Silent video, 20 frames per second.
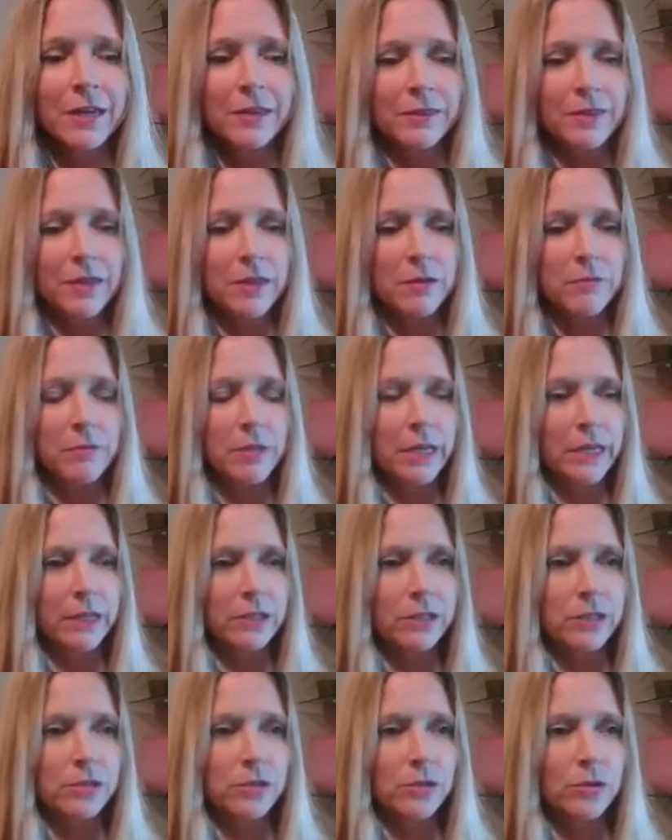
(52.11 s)
that
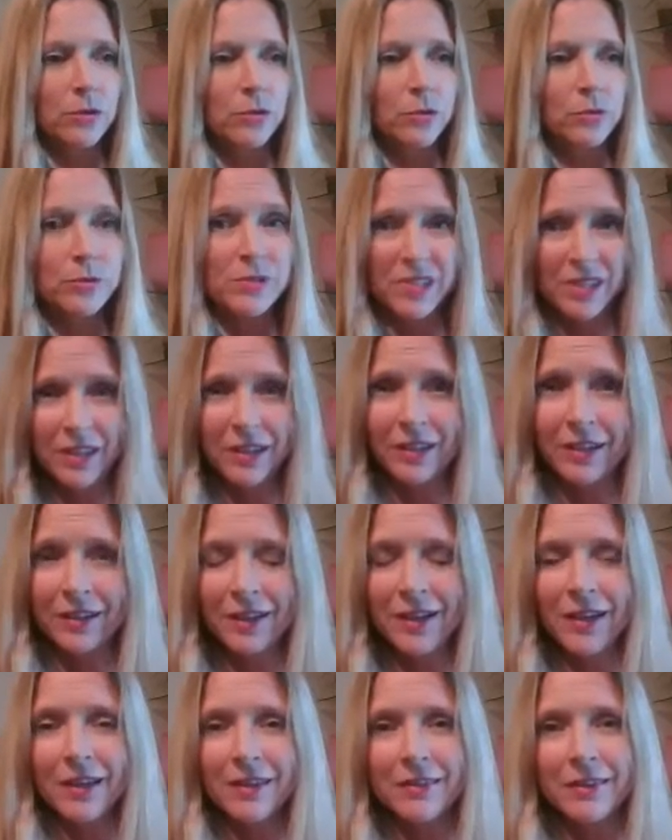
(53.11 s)
makes you sick,
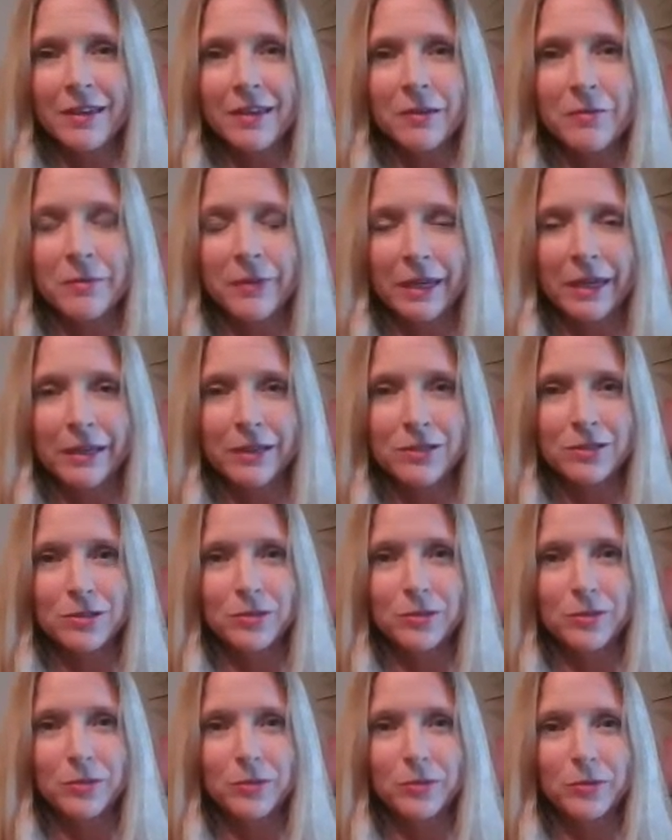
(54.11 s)
that makes
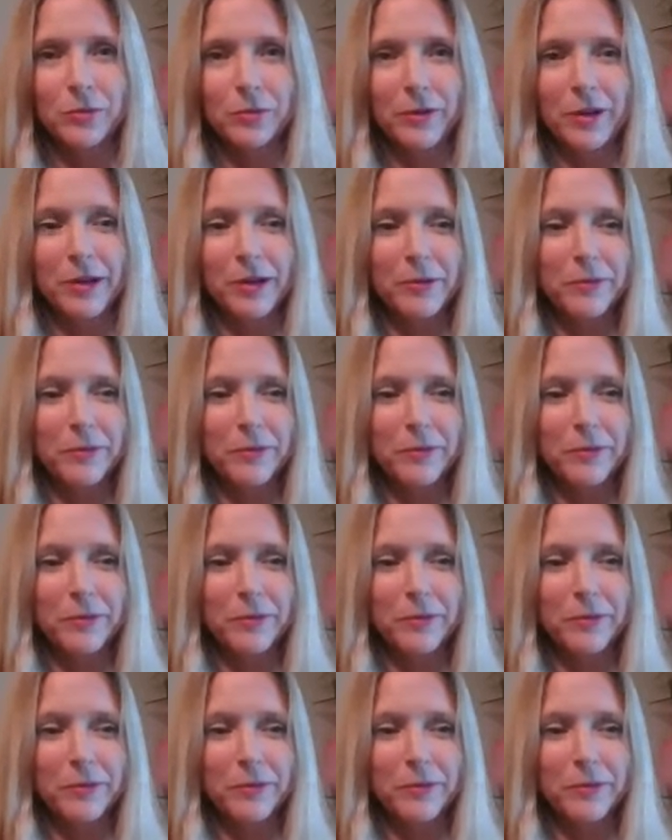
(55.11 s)
you